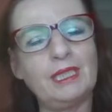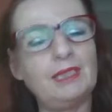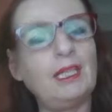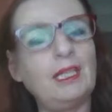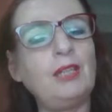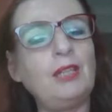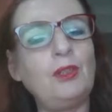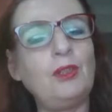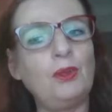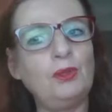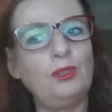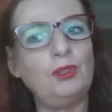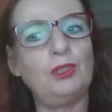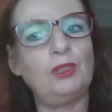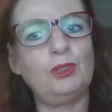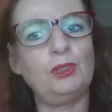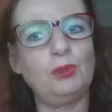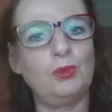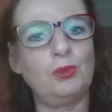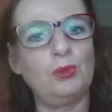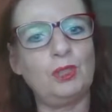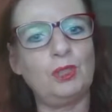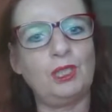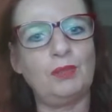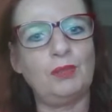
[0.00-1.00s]
I know you're
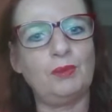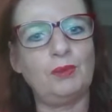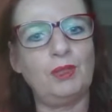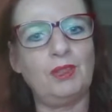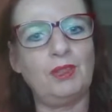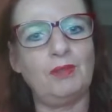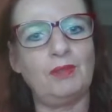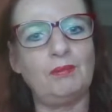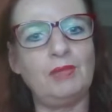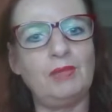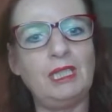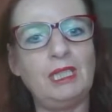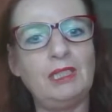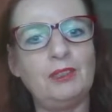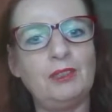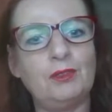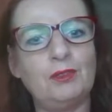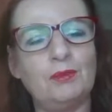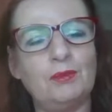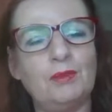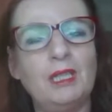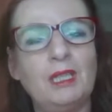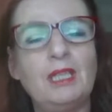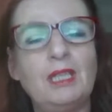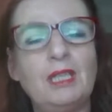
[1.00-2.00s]
talking with a
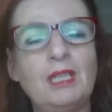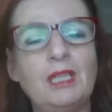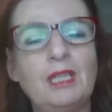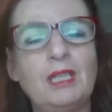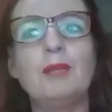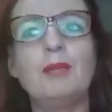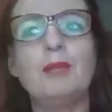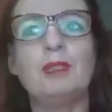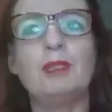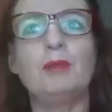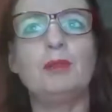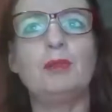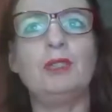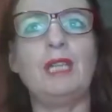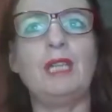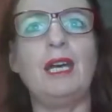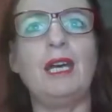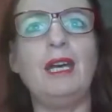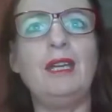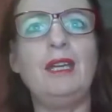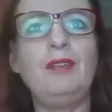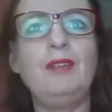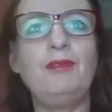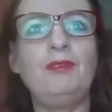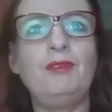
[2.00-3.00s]
medium, but what
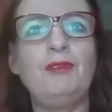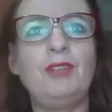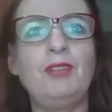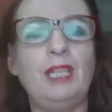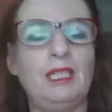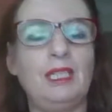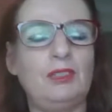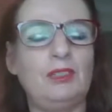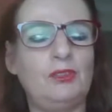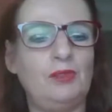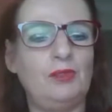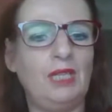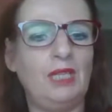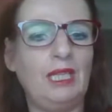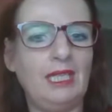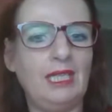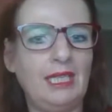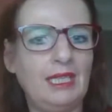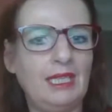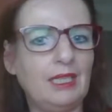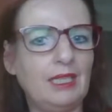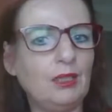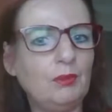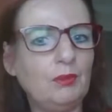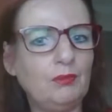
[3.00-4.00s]
I find
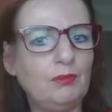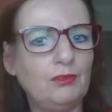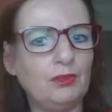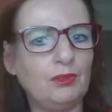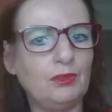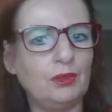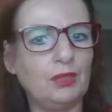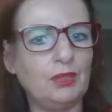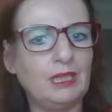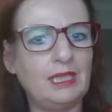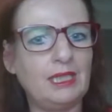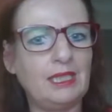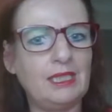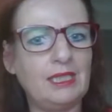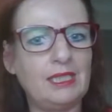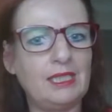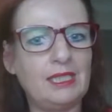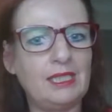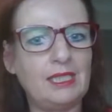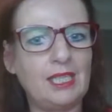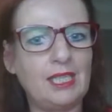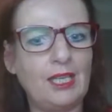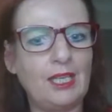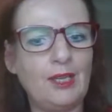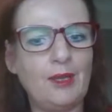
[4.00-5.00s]
really helpful
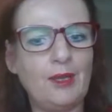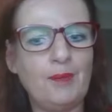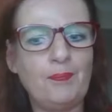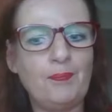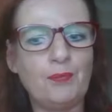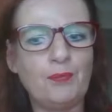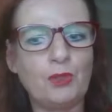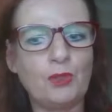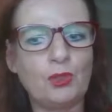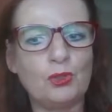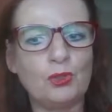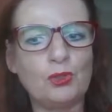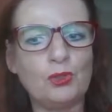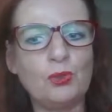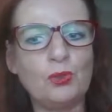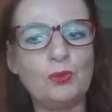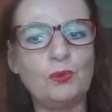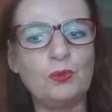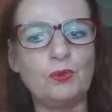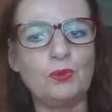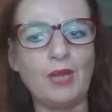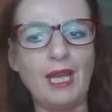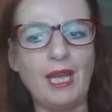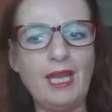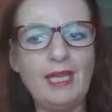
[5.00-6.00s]
is
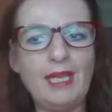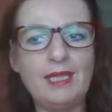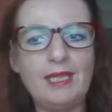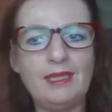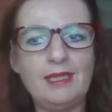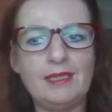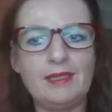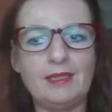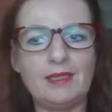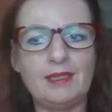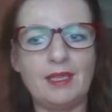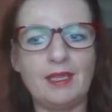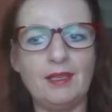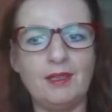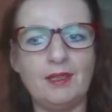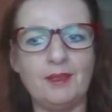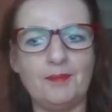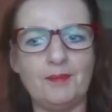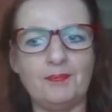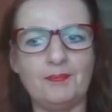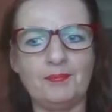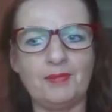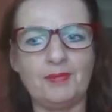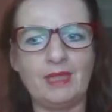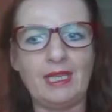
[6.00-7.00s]
to write
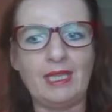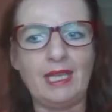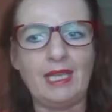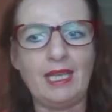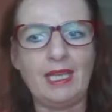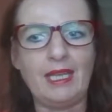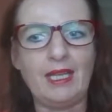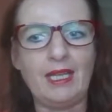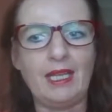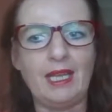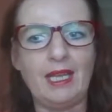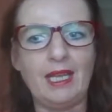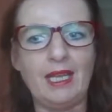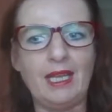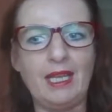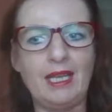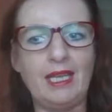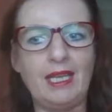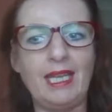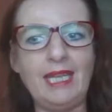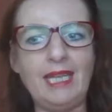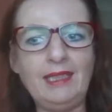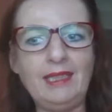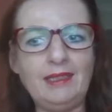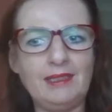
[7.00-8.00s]
a
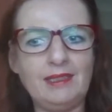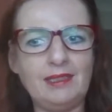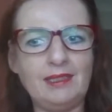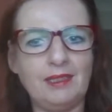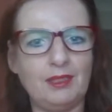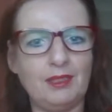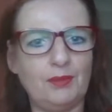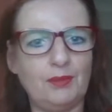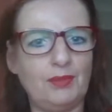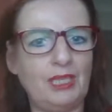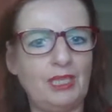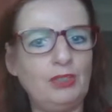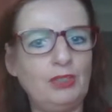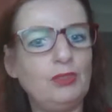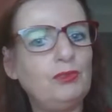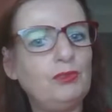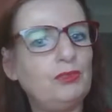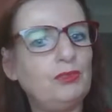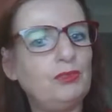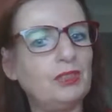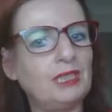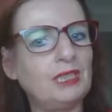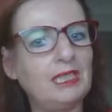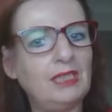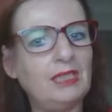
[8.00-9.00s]
letter where you
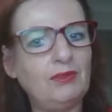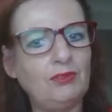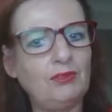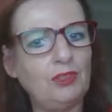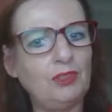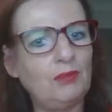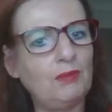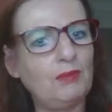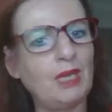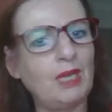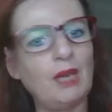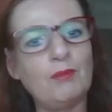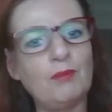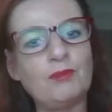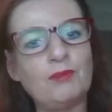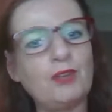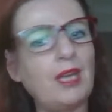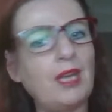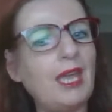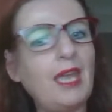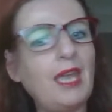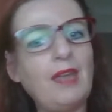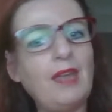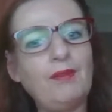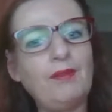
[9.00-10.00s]
forgive your mom
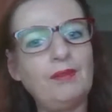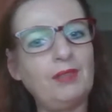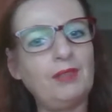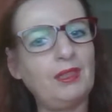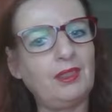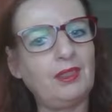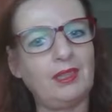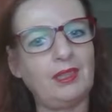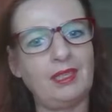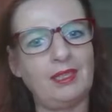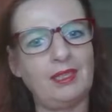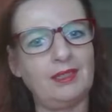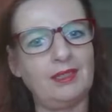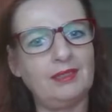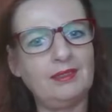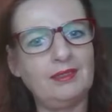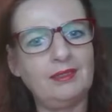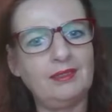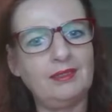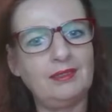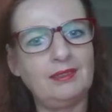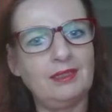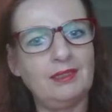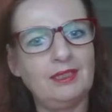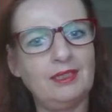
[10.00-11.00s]
for
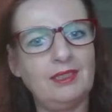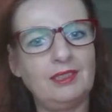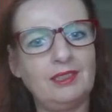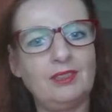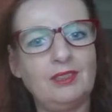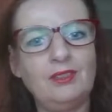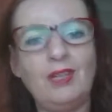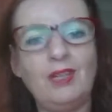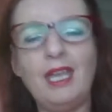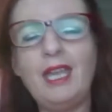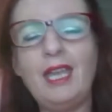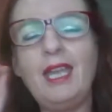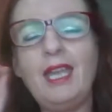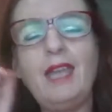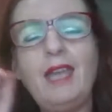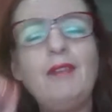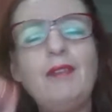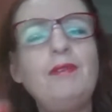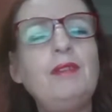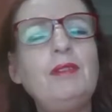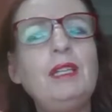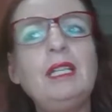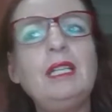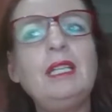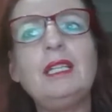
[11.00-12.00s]
everything, you know,
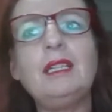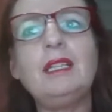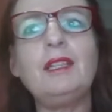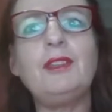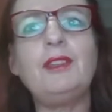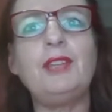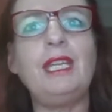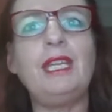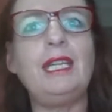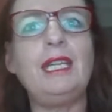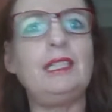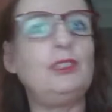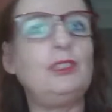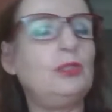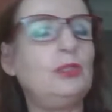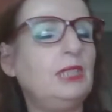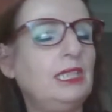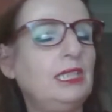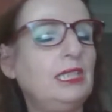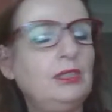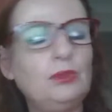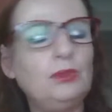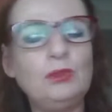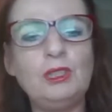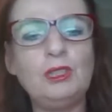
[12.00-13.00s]
every little thing. And you
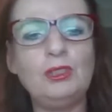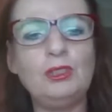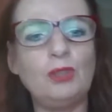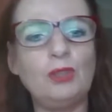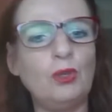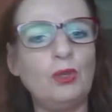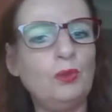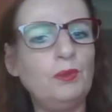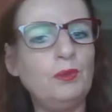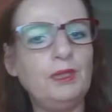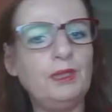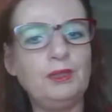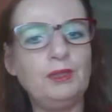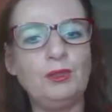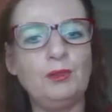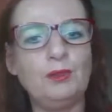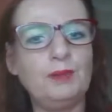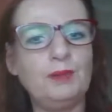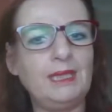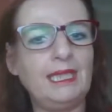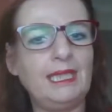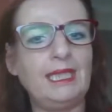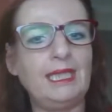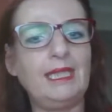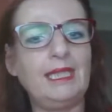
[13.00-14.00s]
can do that over and
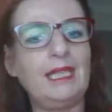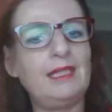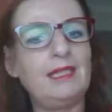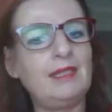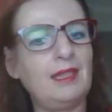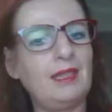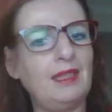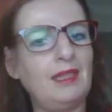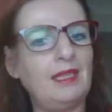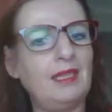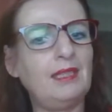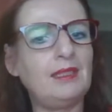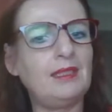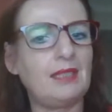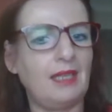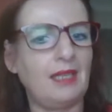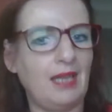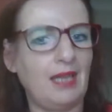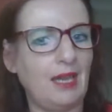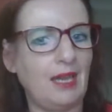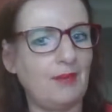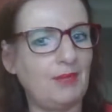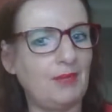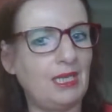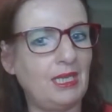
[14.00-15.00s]
over again as things are
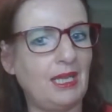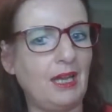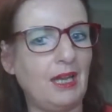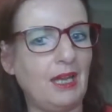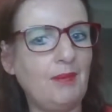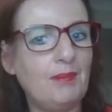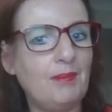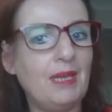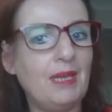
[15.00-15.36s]
coming up,